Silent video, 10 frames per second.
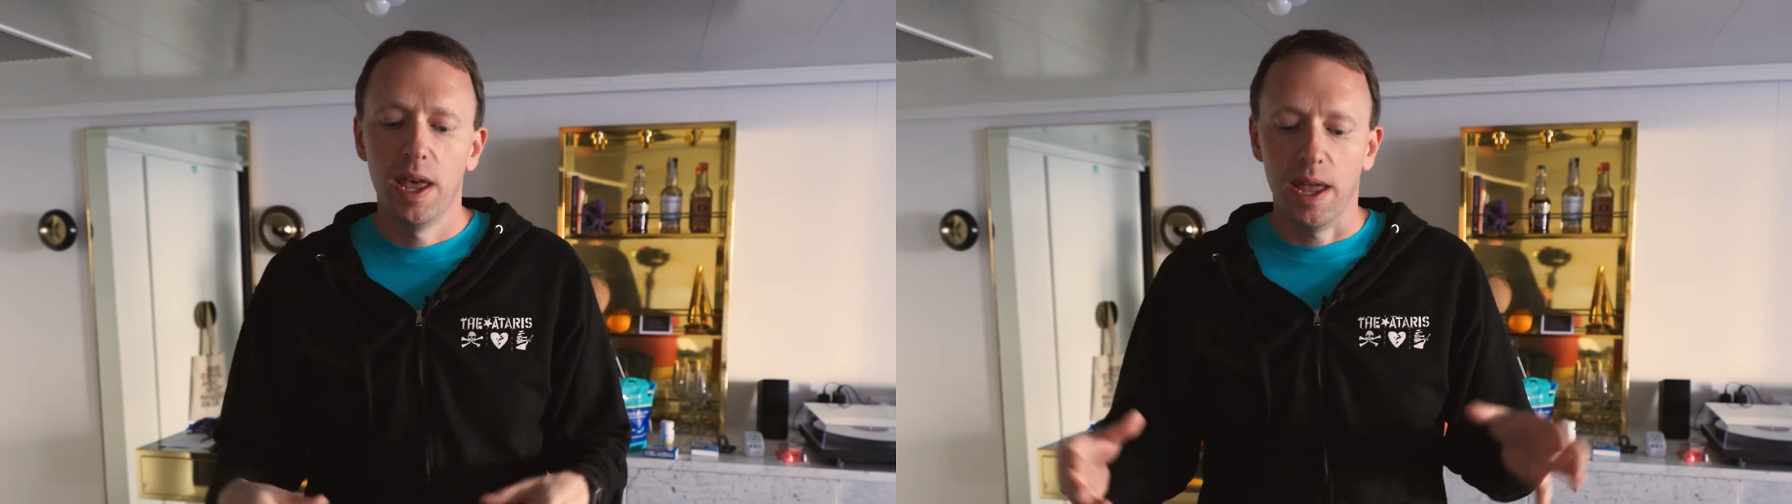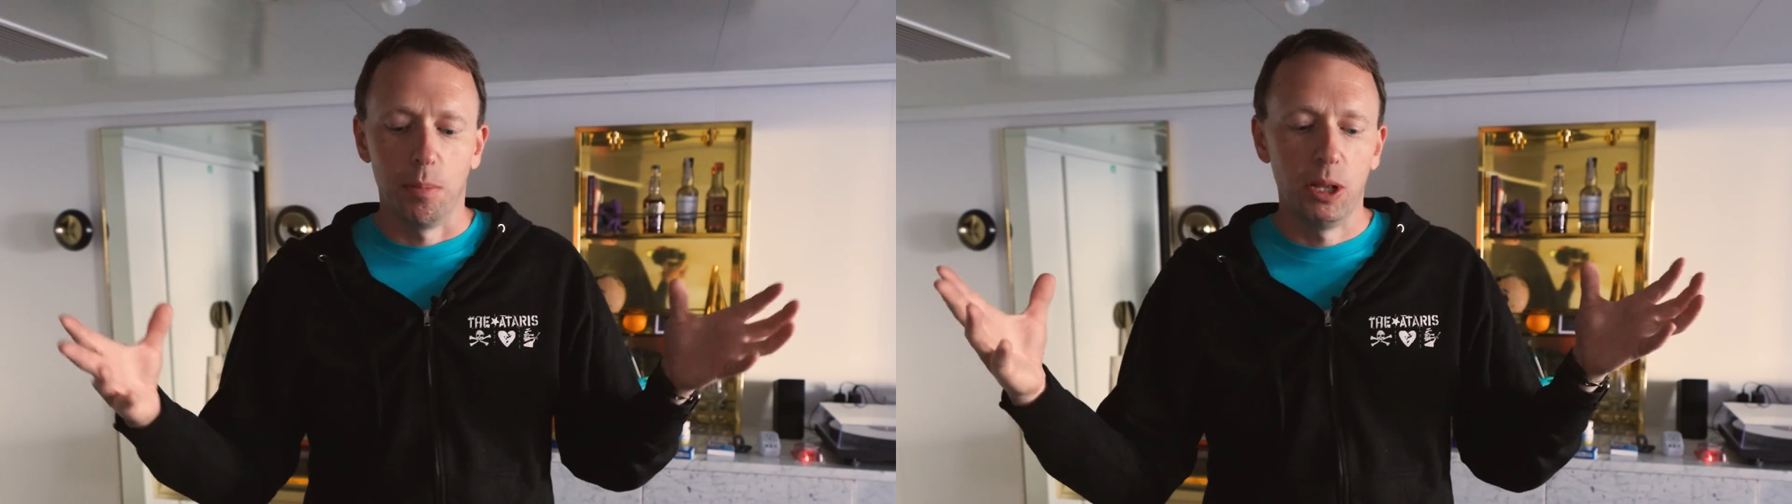
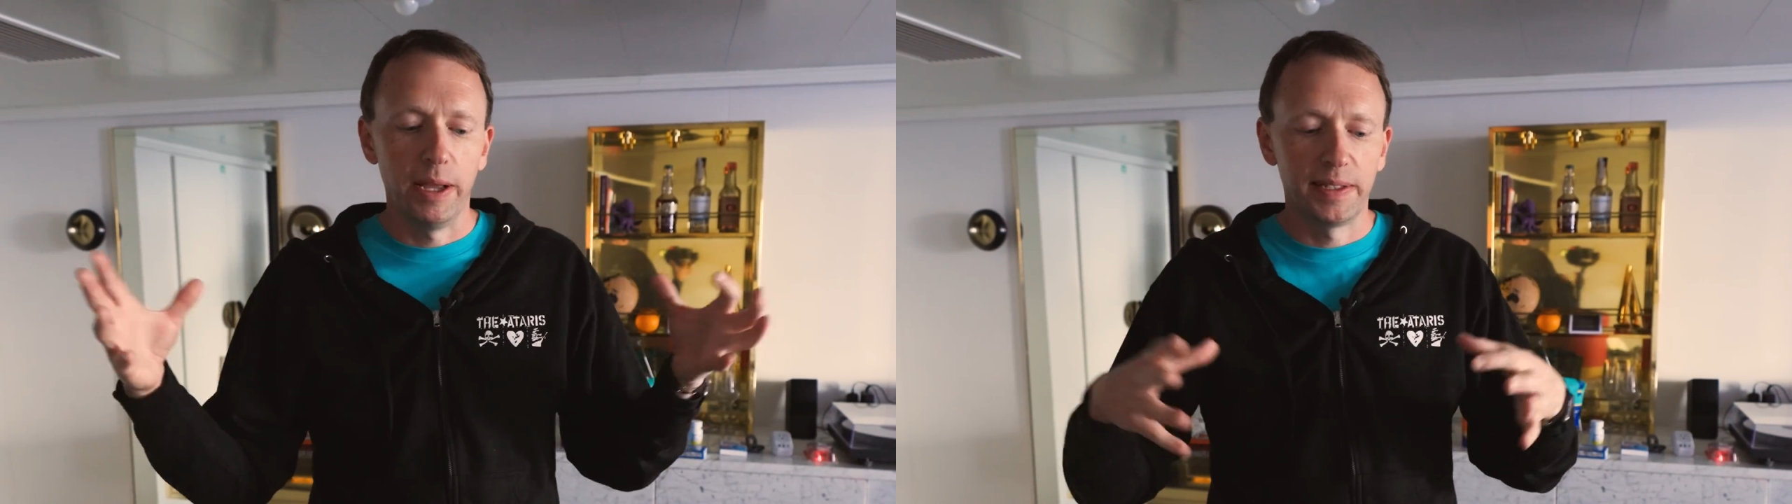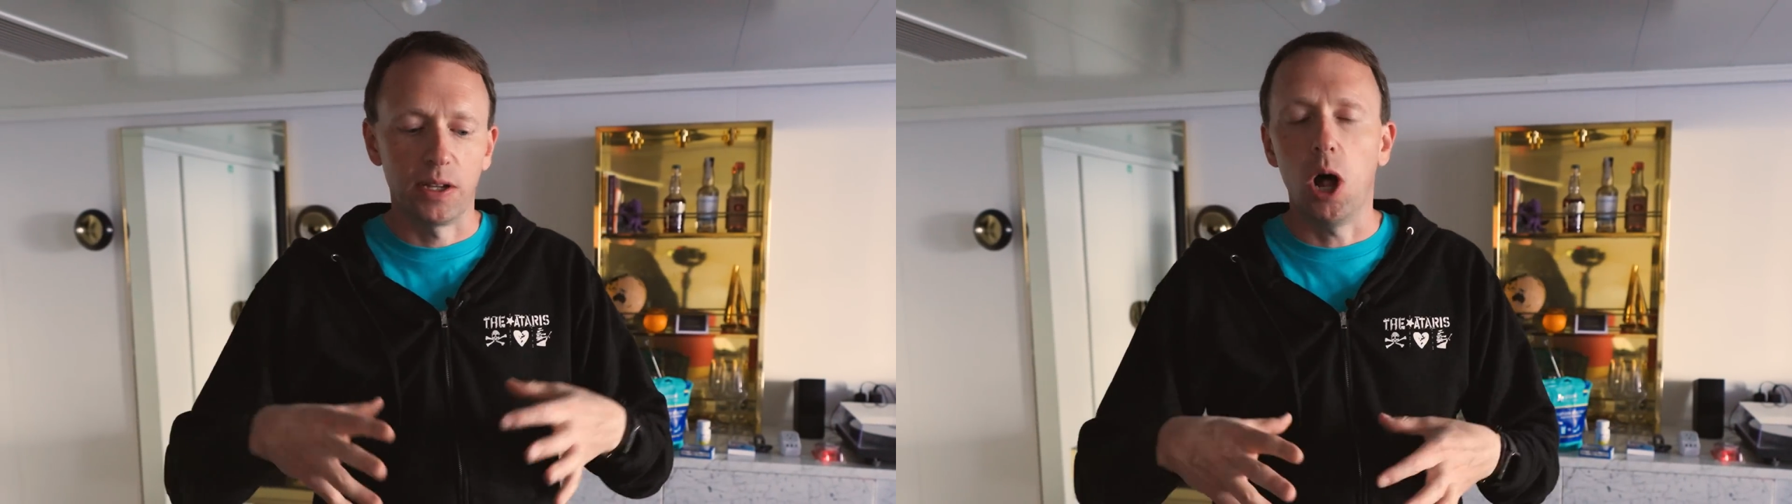and
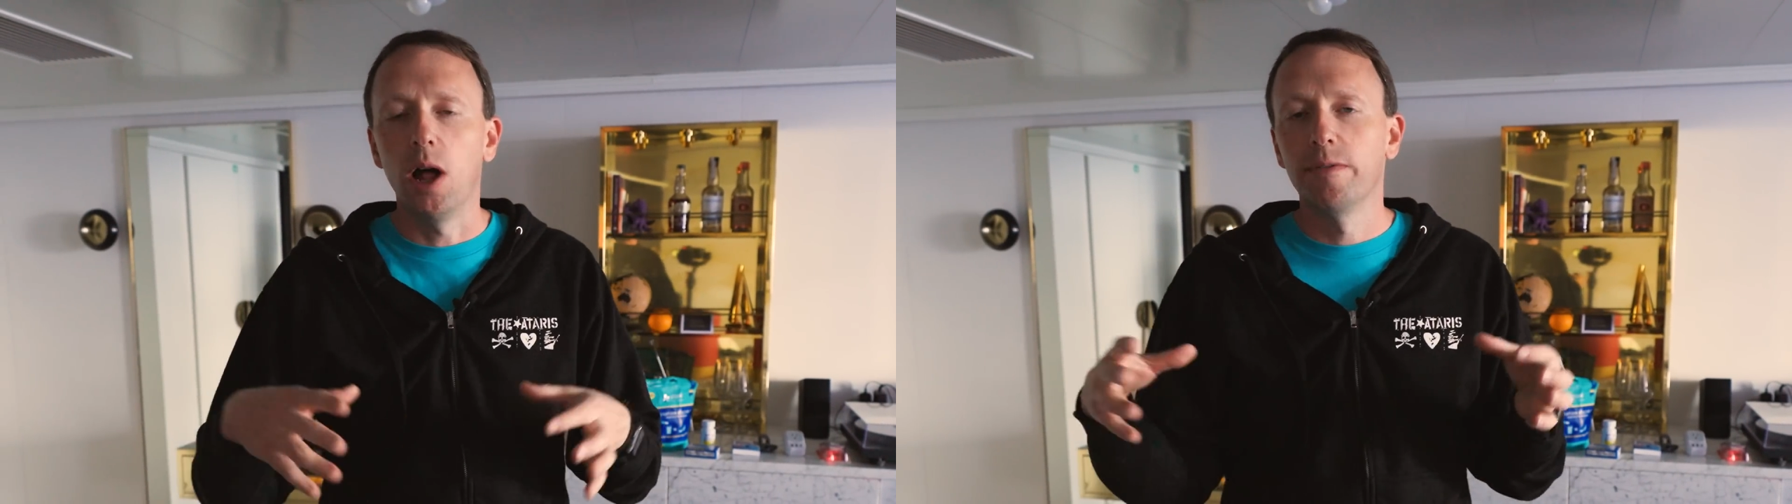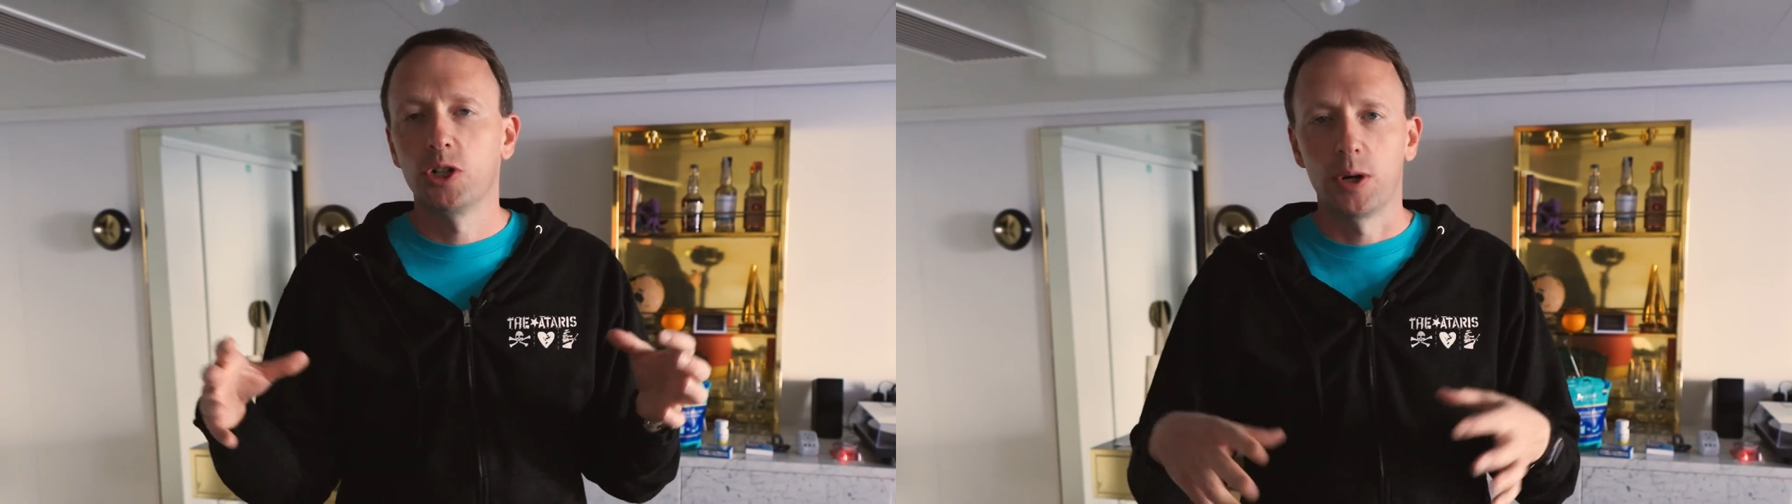placing all
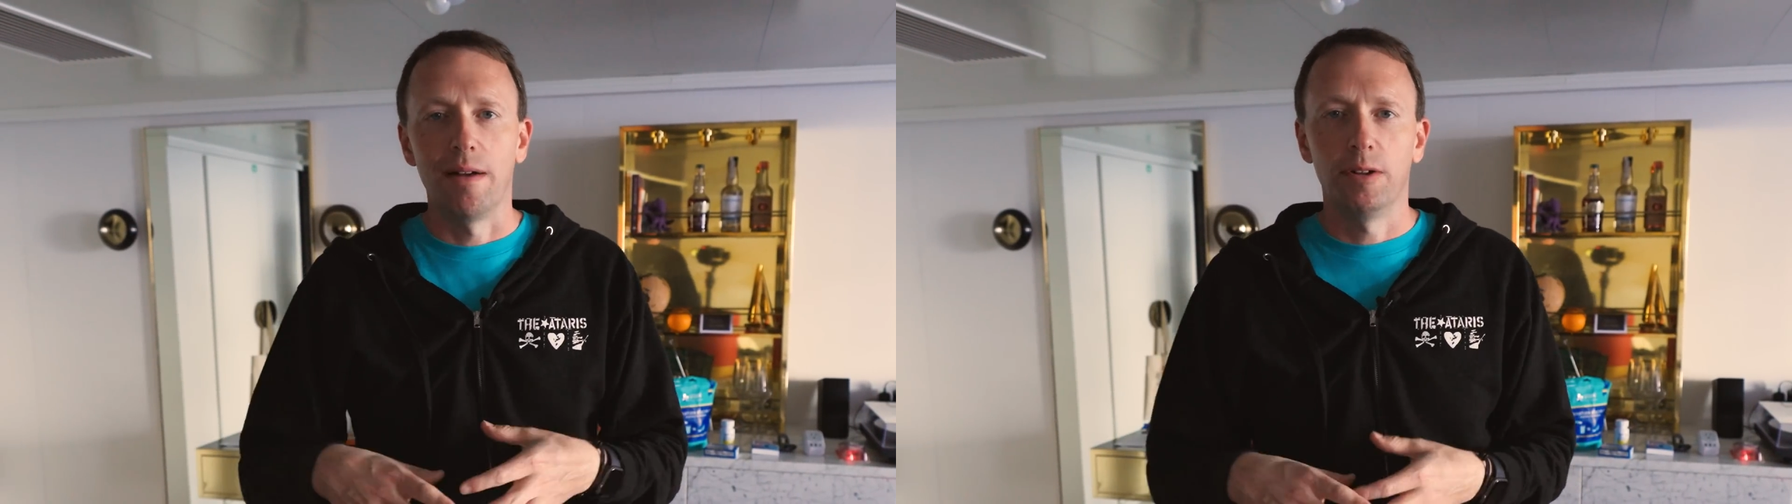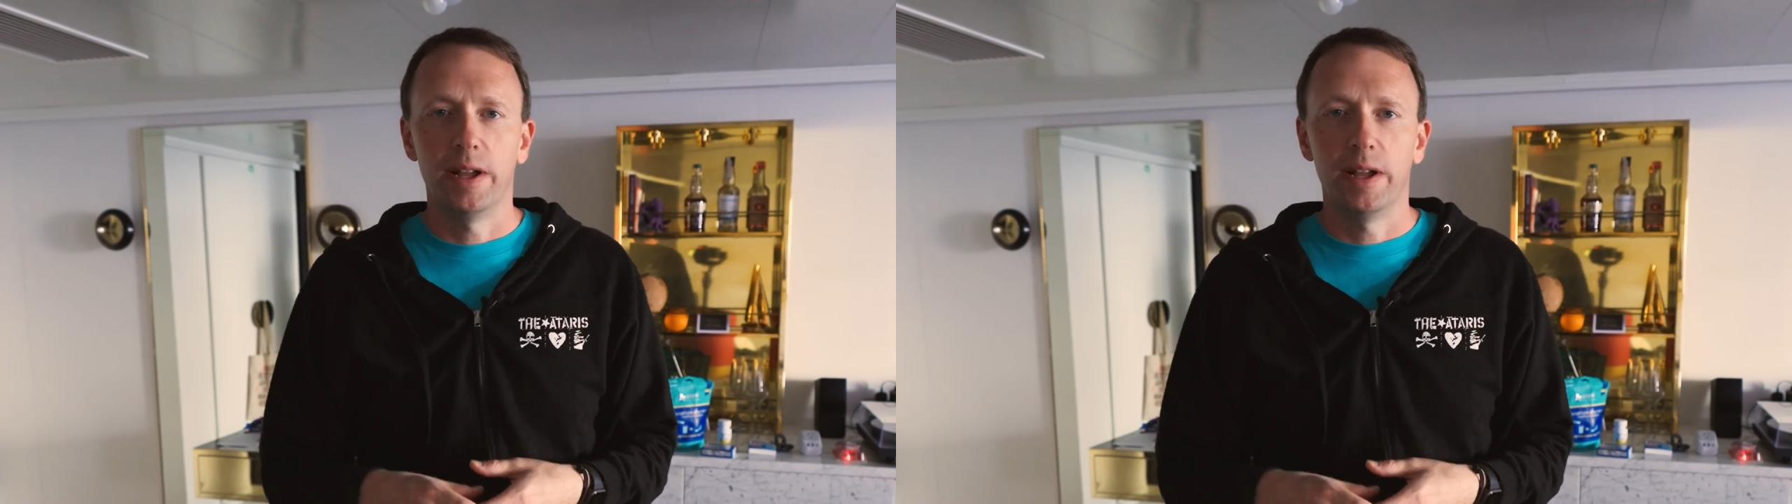of your travel